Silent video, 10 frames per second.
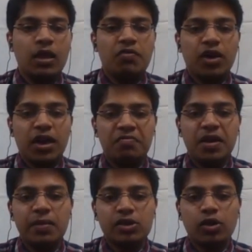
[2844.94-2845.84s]
for every
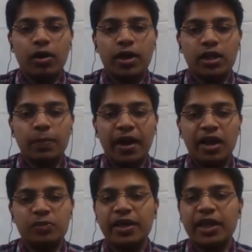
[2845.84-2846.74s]
misconduct, the
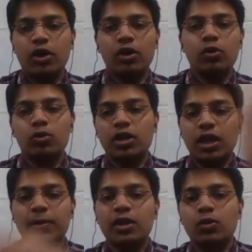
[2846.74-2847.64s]
management cannot go to the
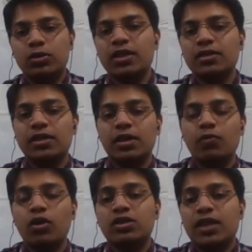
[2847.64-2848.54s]
labor courts as it
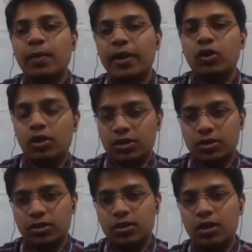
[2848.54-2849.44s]
involves time and cost.
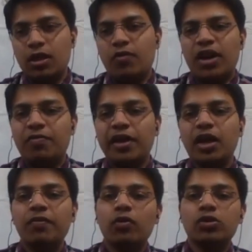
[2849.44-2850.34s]
For every
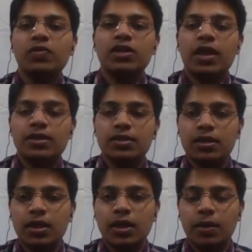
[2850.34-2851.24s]
confusion which arises in
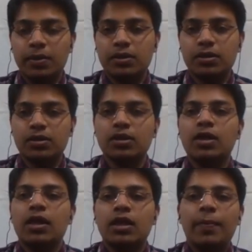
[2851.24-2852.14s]
the business,
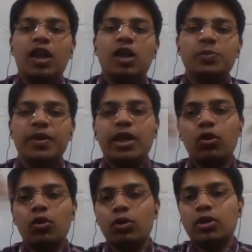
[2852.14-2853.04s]
the management cannot
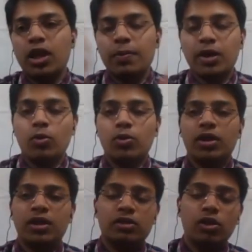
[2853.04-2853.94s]
go to the labor court. It
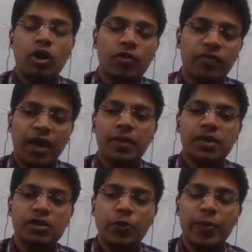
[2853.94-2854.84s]
is a lot of time
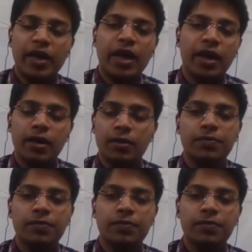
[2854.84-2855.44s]
consuming and